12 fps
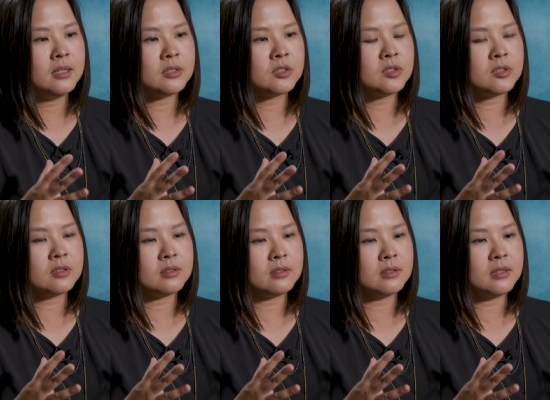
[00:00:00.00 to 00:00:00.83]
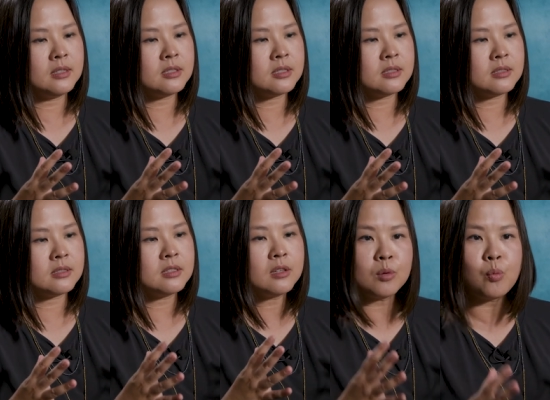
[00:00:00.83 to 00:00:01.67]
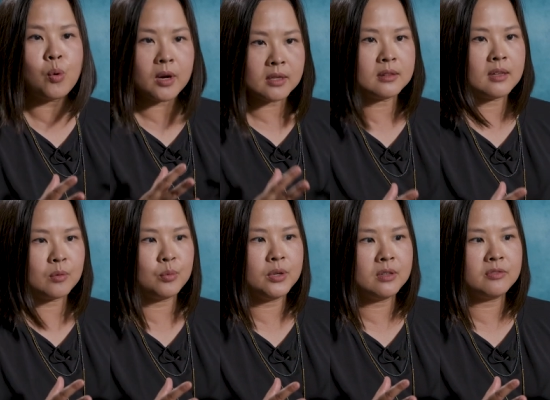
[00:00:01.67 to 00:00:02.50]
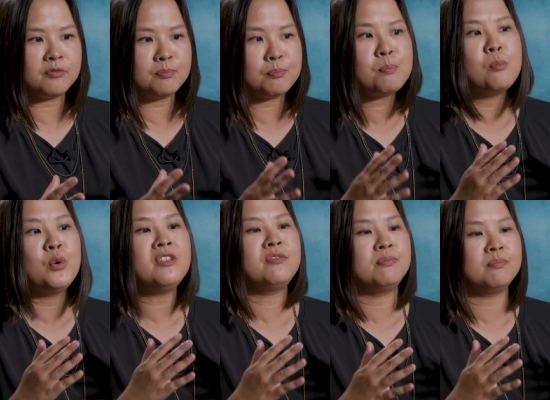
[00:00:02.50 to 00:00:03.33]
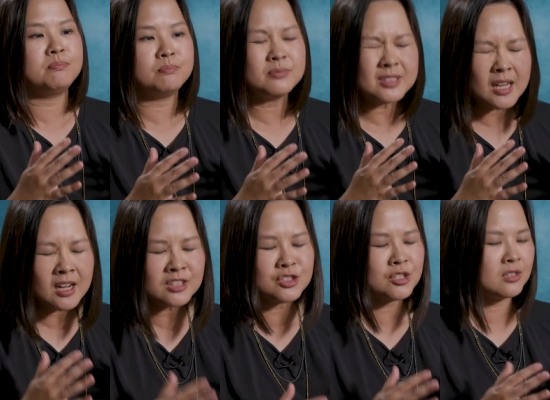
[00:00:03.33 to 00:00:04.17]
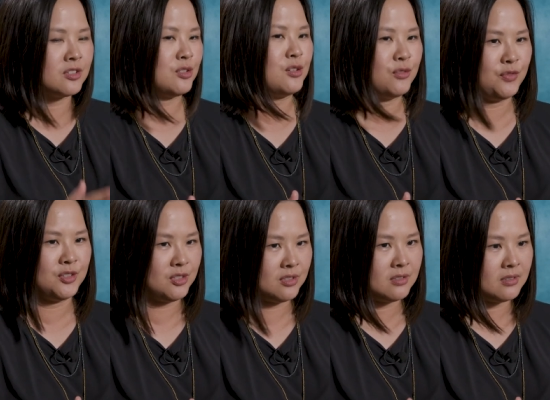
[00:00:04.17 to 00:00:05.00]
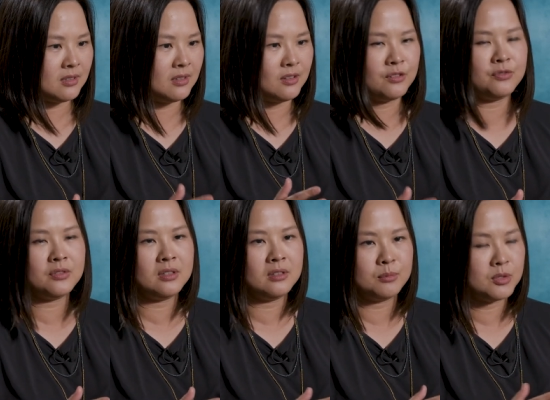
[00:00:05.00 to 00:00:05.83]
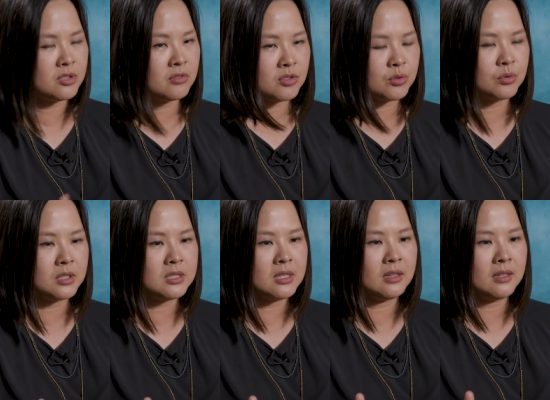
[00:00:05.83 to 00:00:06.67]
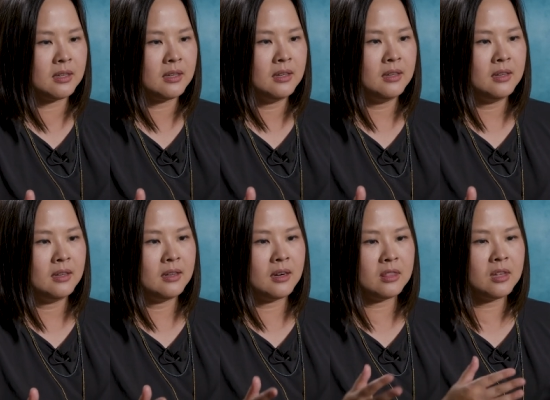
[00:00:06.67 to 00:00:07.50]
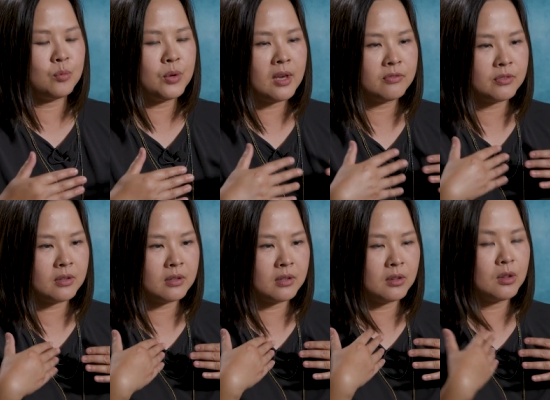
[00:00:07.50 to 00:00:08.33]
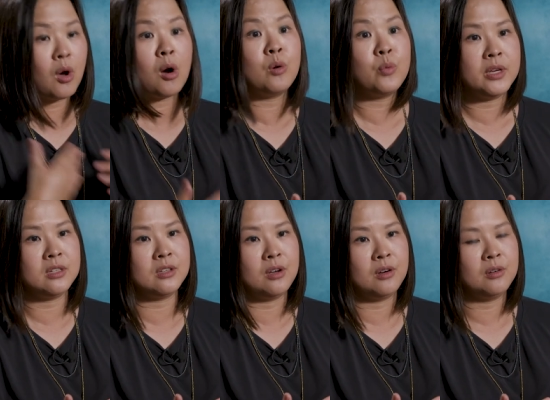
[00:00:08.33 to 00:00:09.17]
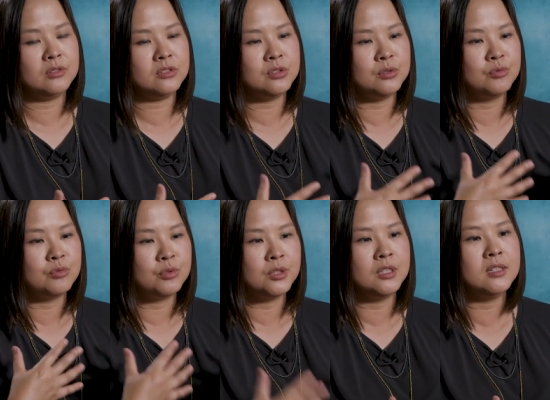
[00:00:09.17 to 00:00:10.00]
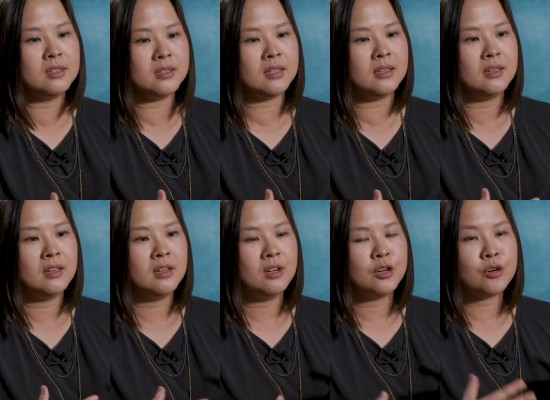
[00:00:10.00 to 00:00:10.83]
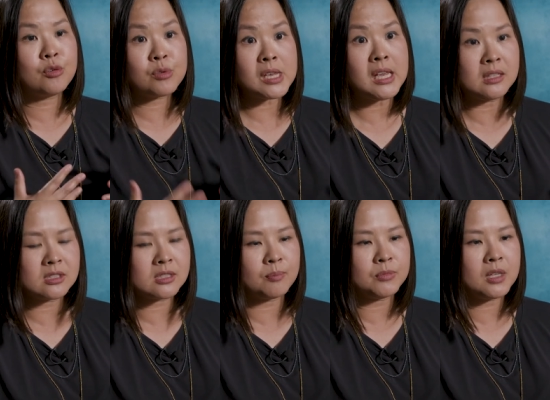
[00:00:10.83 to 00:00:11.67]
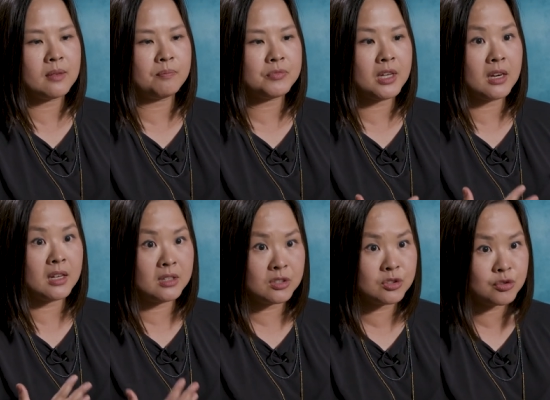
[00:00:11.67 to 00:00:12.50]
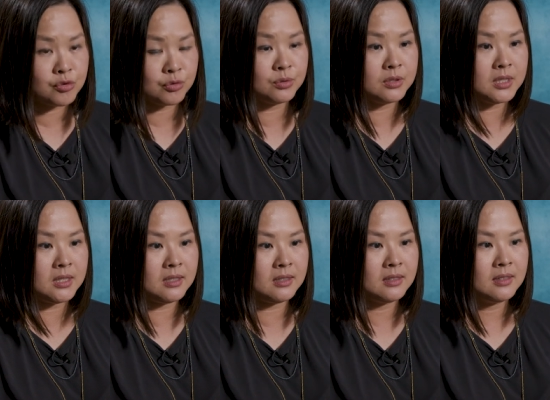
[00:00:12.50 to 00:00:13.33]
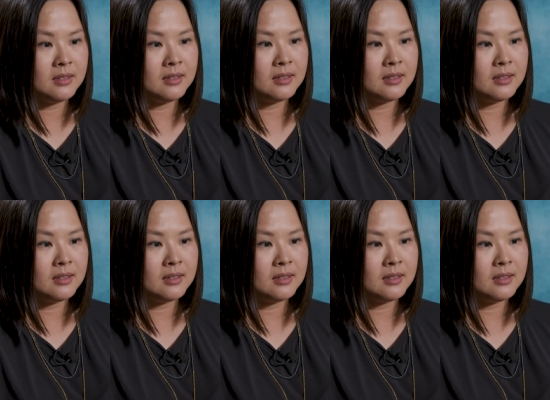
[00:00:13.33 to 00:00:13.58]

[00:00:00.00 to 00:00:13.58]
it's it's still one that we're we've touched the surface of in immersive storytelling, and I think we have a long way to go to really create something that is truly